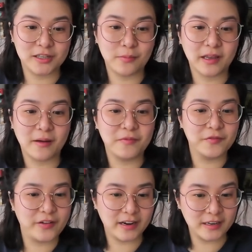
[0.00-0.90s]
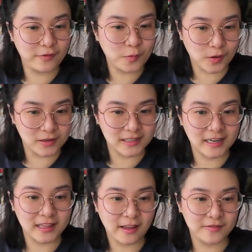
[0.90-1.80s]
then we come from very different worlds, and
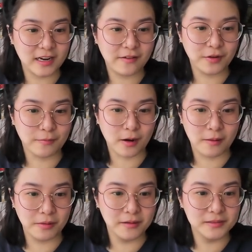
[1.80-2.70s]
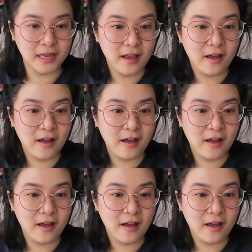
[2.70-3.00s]
I'd love to have your problems.